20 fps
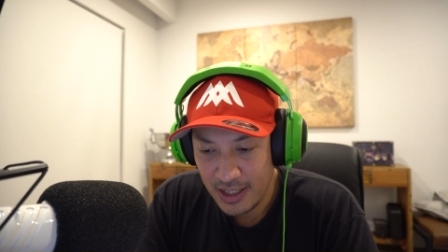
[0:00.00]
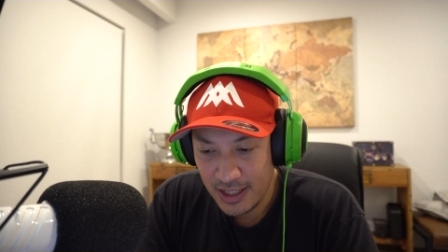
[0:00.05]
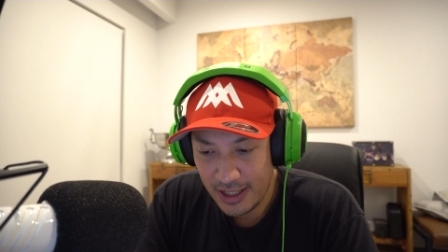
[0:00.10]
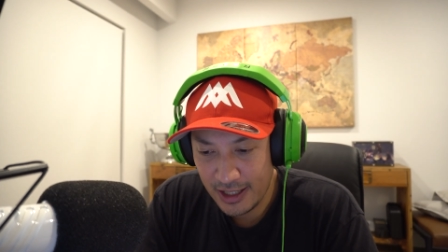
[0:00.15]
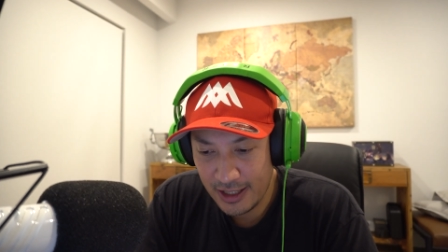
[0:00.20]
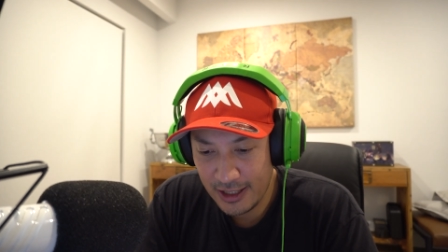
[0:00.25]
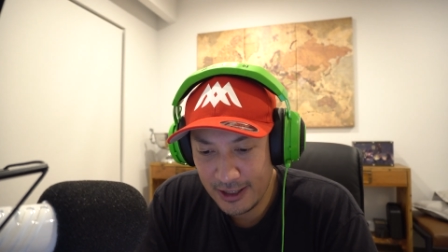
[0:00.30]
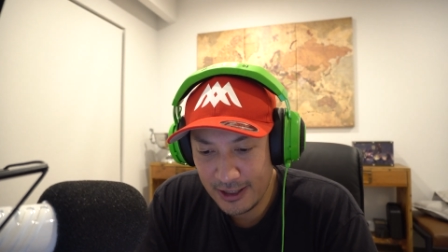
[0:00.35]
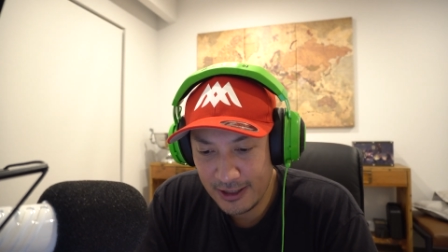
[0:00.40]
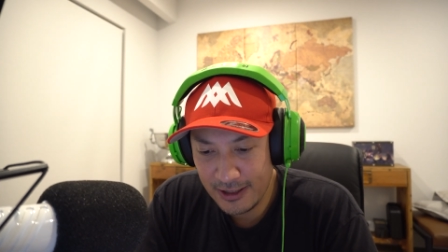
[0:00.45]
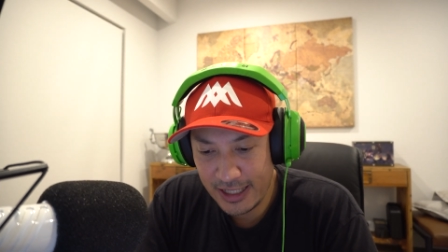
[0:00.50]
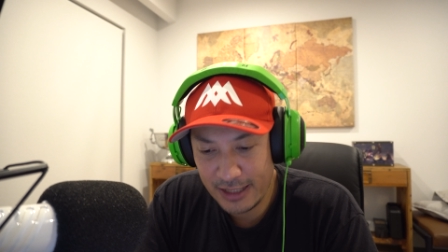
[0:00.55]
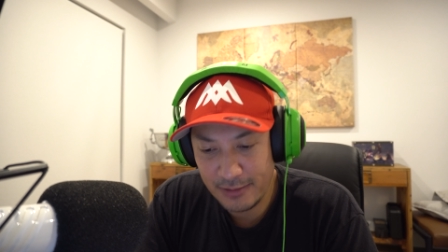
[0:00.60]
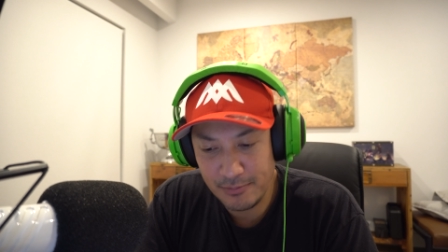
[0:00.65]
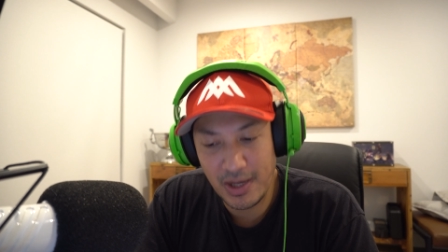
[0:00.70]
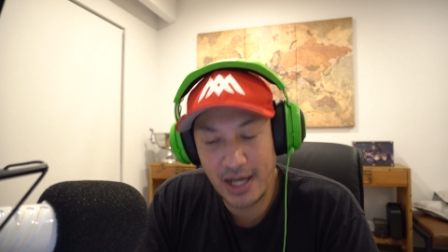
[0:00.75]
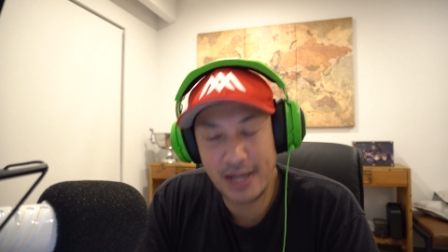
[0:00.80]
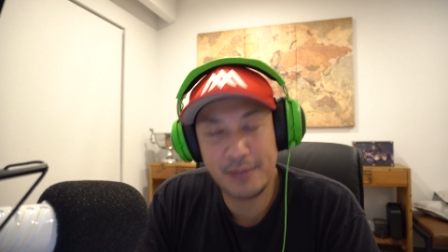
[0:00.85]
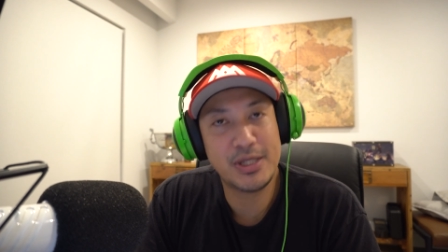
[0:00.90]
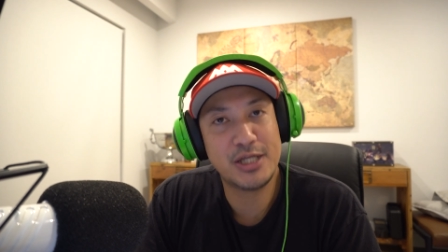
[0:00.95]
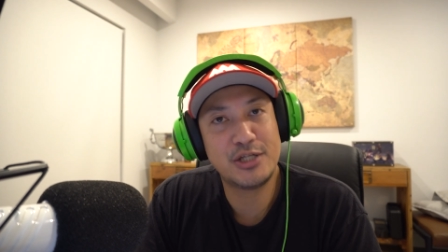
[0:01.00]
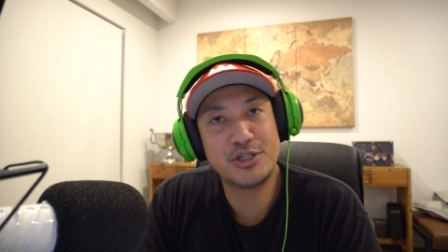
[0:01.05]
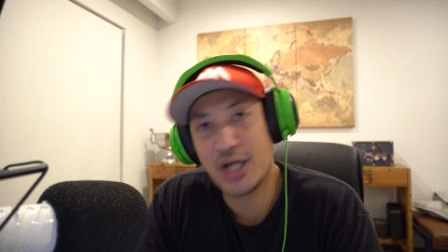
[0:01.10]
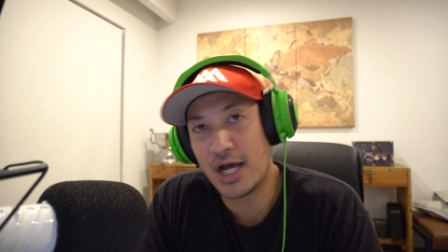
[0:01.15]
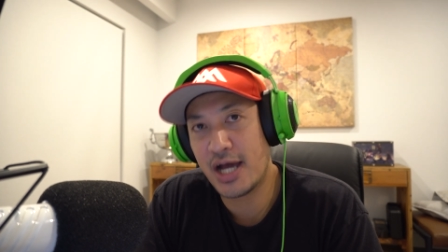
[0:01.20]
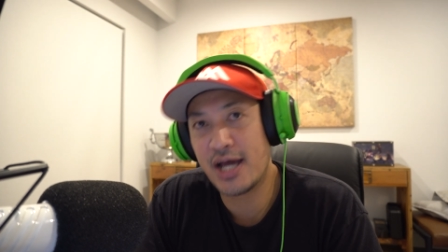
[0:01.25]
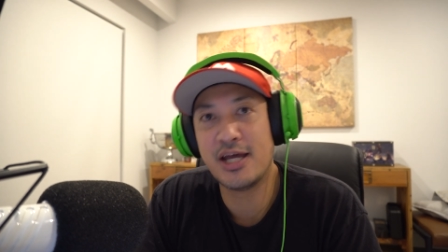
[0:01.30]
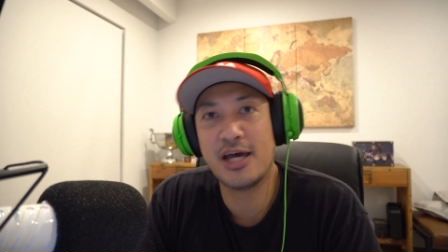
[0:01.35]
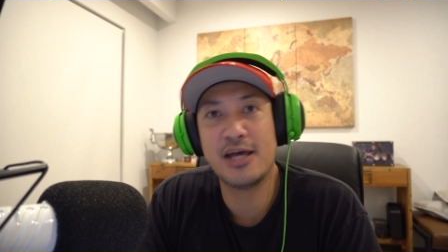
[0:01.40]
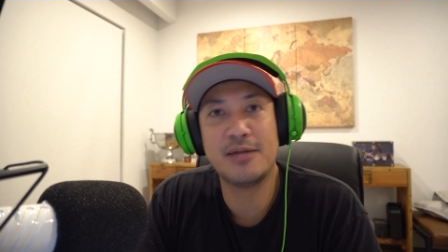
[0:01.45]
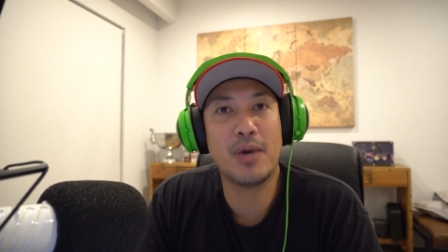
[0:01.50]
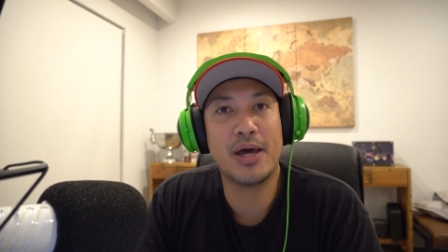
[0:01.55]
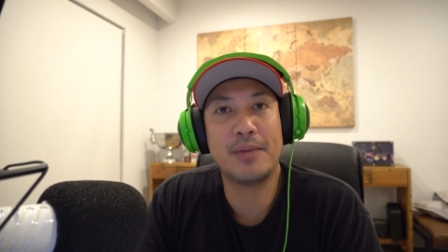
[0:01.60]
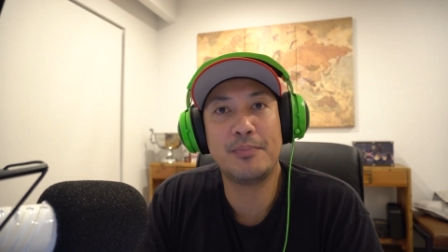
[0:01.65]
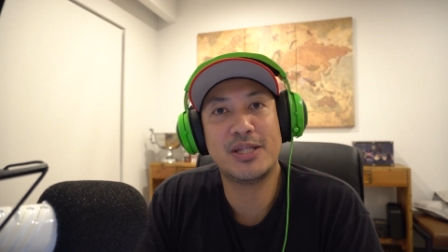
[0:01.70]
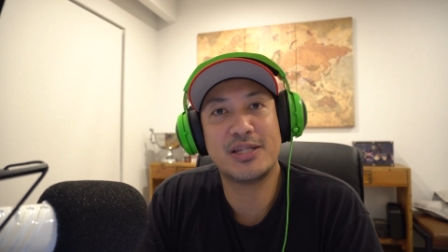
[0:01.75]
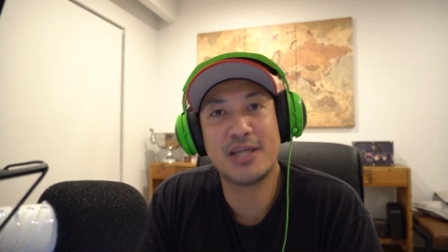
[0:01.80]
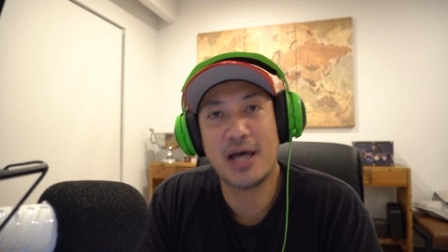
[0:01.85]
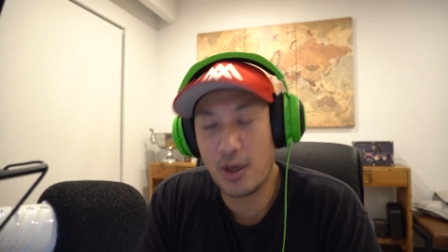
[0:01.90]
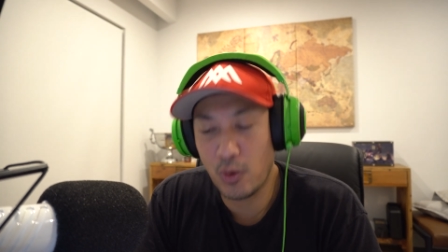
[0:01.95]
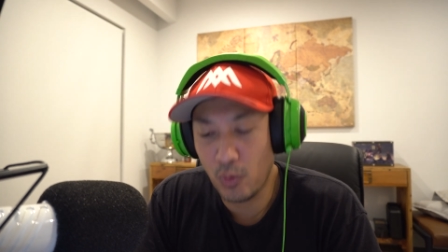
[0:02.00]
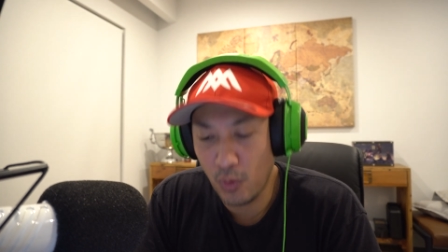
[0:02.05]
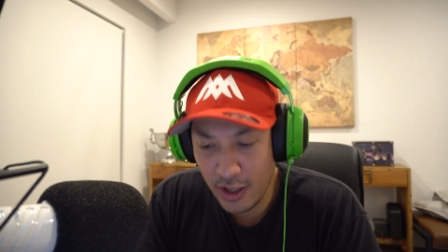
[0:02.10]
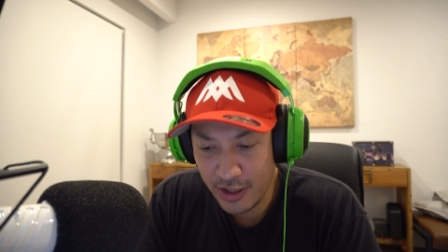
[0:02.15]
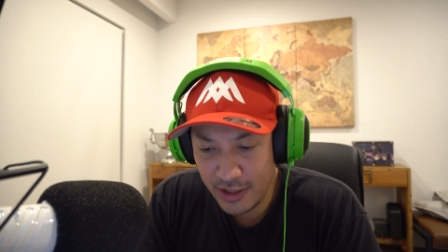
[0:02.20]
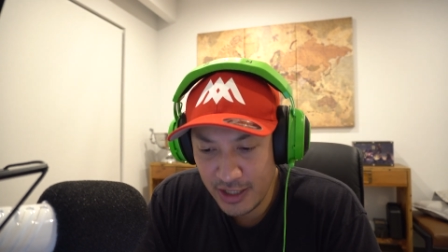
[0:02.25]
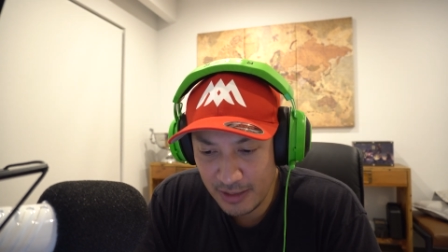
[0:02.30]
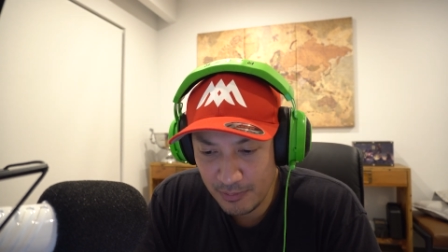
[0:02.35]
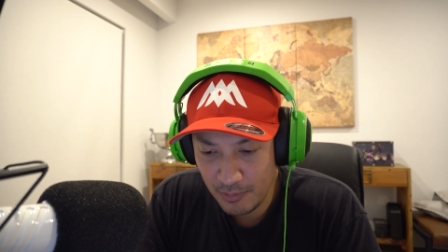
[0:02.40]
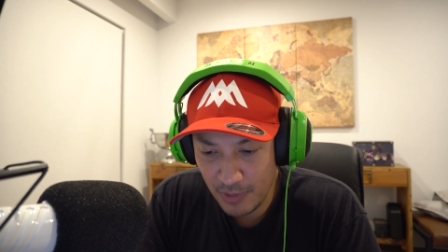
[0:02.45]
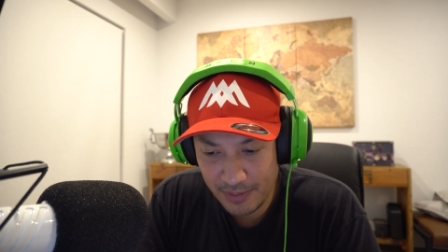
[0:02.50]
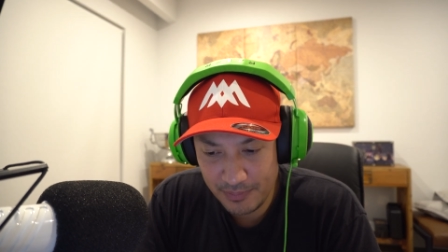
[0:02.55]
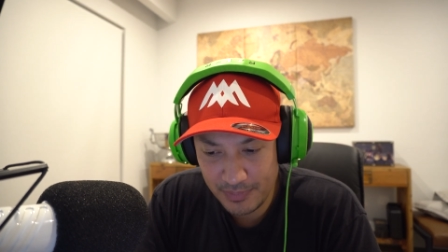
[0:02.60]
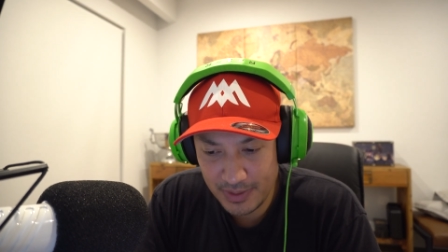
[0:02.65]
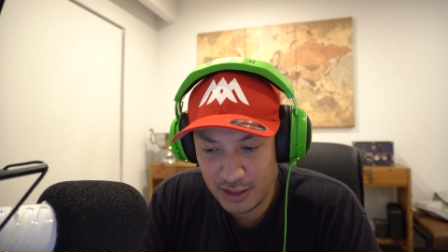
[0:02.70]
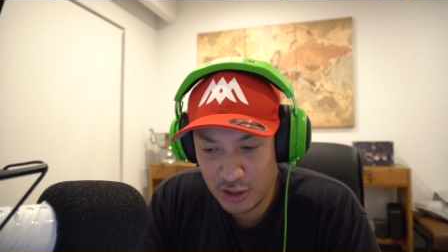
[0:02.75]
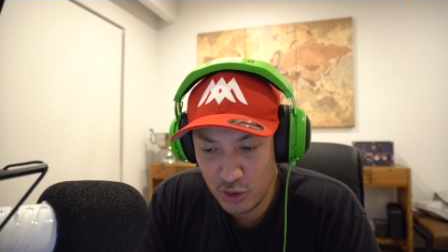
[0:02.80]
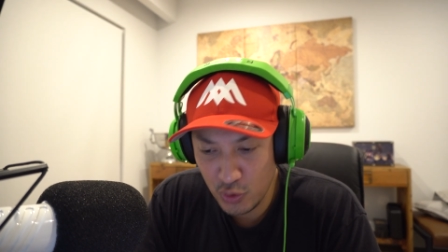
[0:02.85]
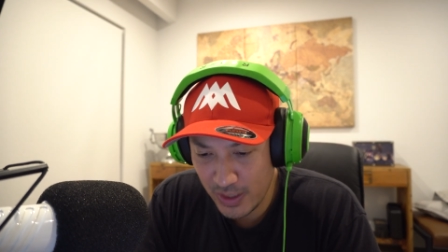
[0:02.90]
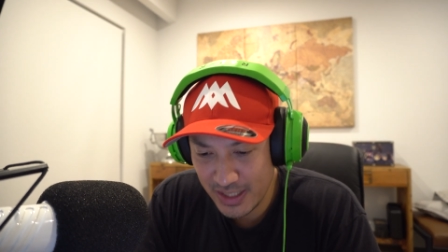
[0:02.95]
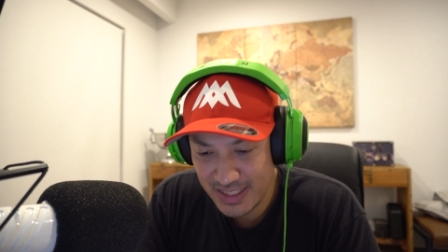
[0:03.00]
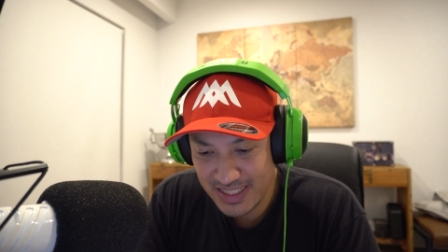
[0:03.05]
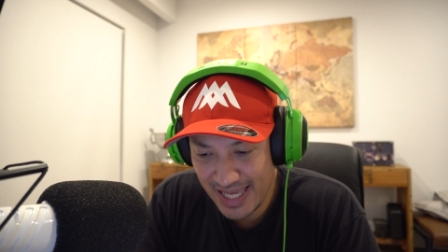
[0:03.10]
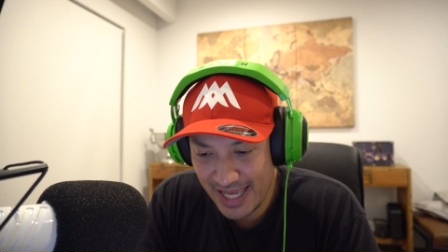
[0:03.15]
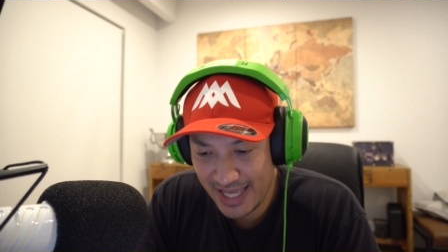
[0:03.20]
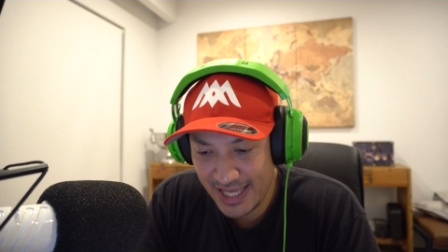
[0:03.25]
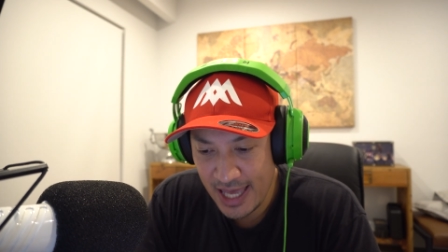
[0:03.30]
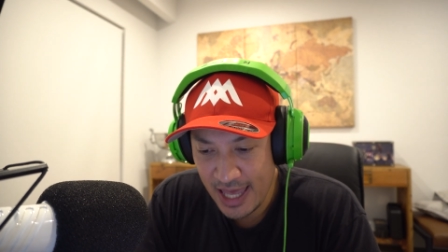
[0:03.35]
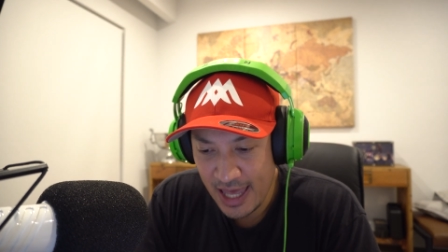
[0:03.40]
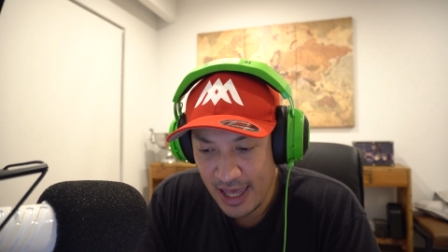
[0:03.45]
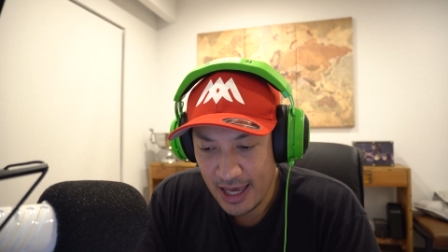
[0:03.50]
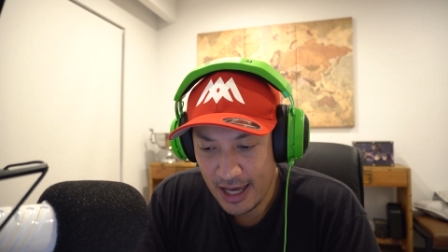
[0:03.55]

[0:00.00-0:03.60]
uh, it might be China, it might be Taiwan, it might be USA.